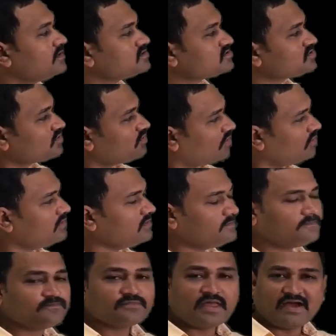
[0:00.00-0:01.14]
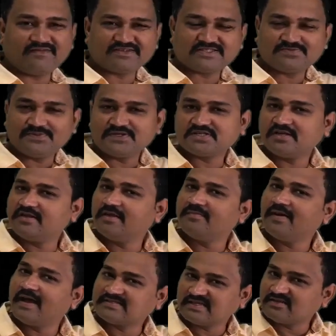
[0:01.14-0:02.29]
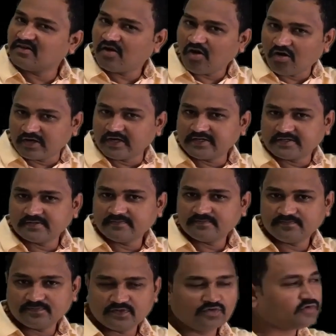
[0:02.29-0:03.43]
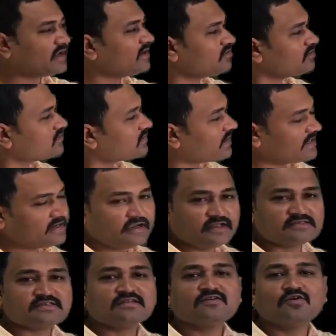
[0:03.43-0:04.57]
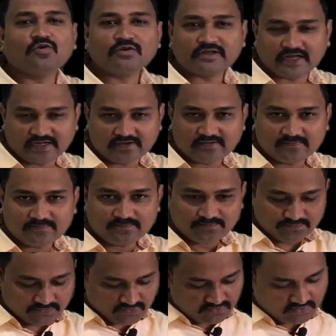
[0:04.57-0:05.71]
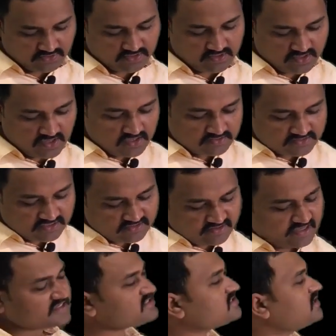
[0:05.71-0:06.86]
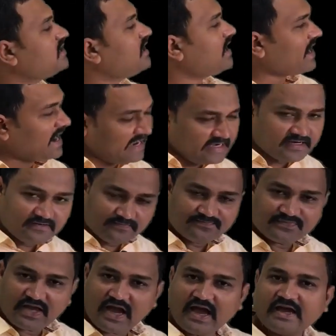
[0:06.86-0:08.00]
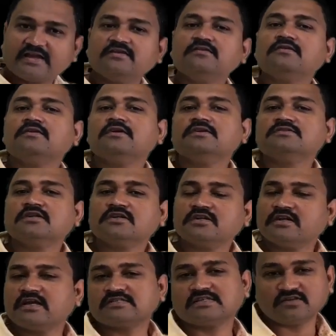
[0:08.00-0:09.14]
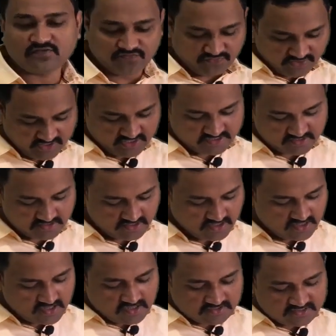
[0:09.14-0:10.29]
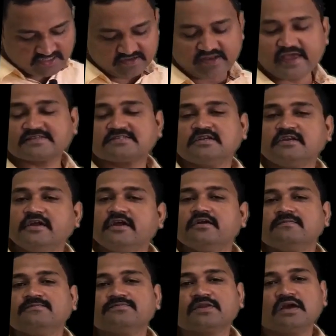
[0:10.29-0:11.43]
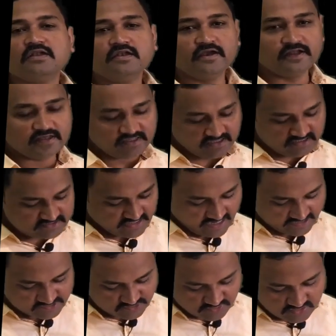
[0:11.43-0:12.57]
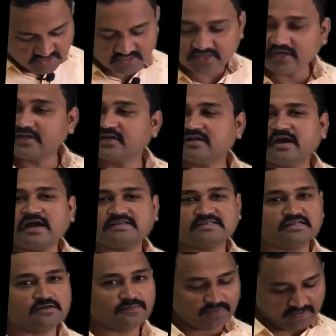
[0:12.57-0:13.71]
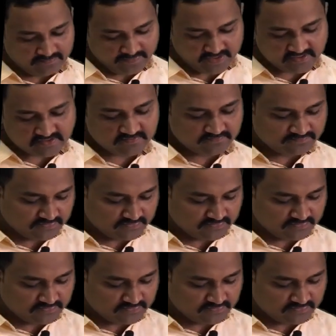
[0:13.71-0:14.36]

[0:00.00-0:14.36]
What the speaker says: so gold have a special name as an aurate. You cannot write it as an goldtate. Okay. Then next iron, iron is written as an ferrate. Then next lead, lead is actually written as an plumbate.